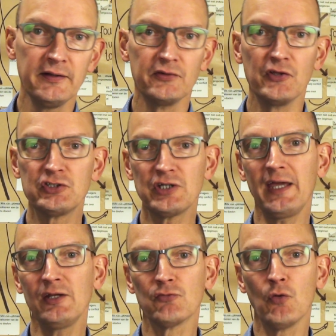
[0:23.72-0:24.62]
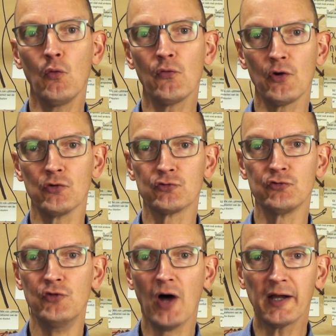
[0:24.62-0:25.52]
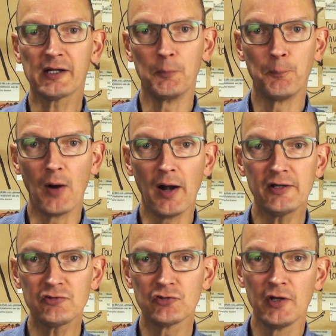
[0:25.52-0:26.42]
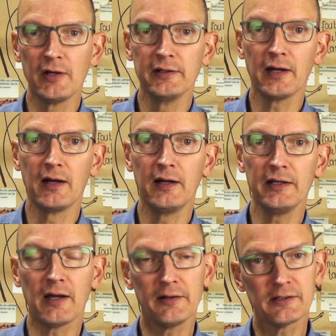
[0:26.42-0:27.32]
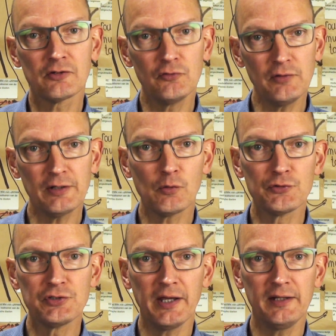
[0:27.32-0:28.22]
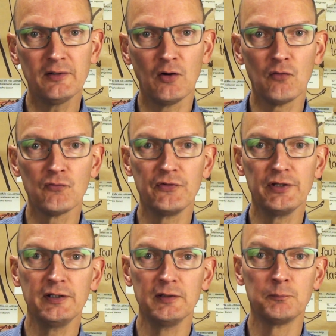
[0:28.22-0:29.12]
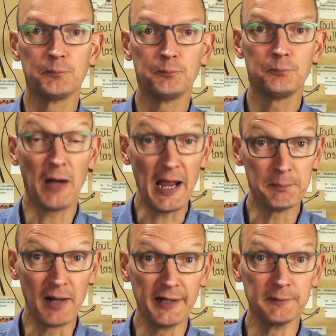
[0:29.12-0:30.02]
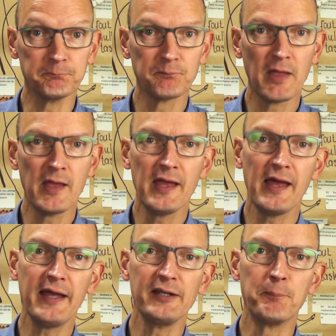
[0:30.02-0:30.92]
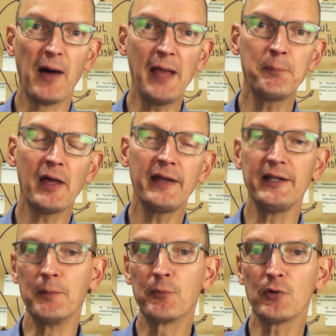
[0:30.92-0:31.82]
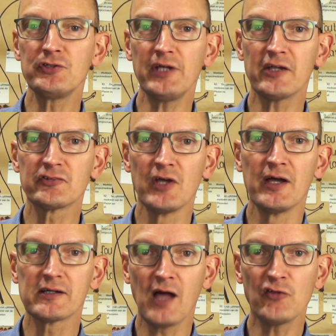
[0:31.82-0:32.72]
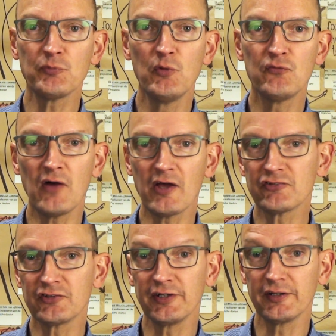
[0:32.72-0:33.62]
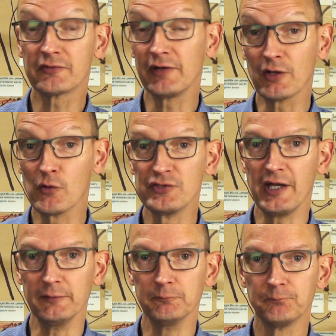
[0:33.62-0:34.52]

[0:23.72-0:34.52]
The chain of all those darker parts are the critical chain of the pipeline. And the pipeline and the projects can't move faster than the critical chain.